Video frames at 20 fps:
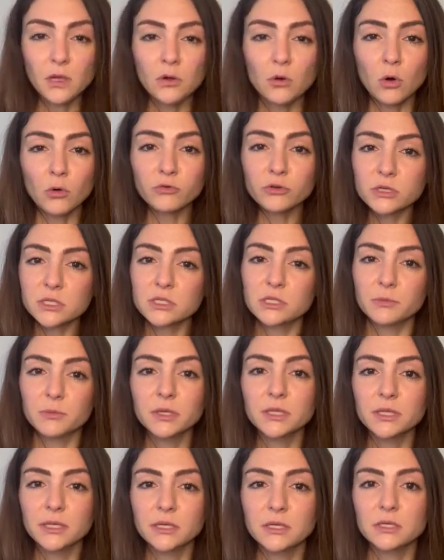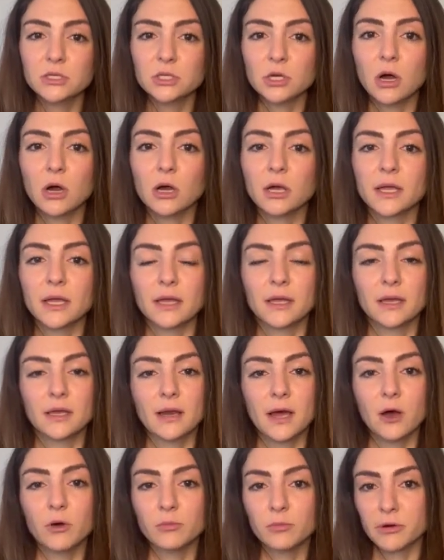overstimulated dog. It can
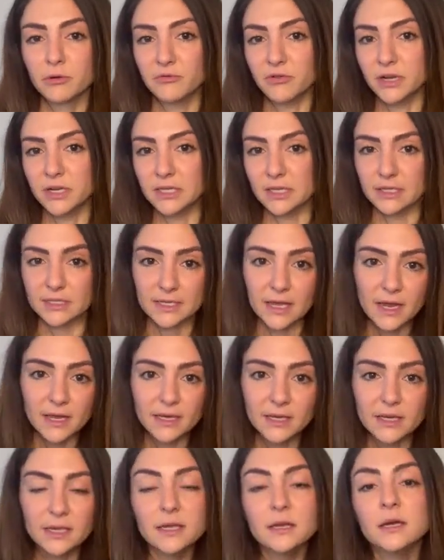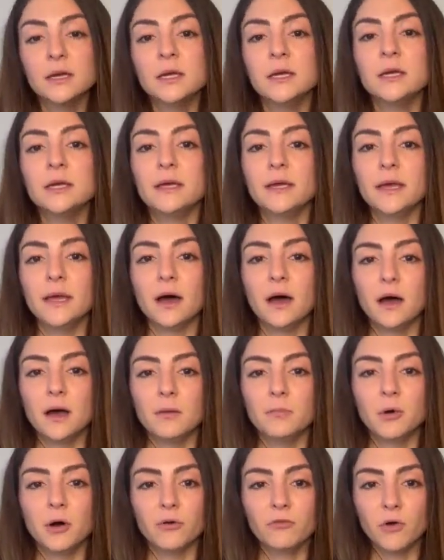help prevent anxiety
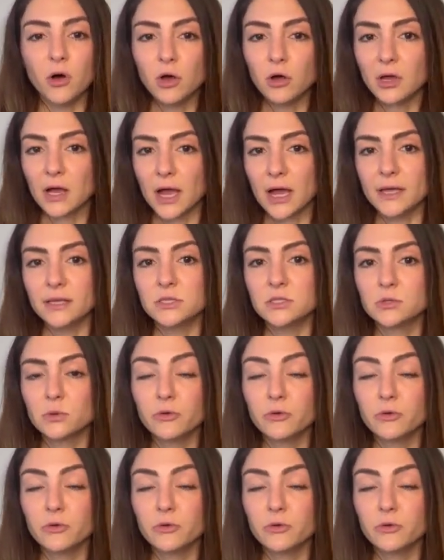of all kinds.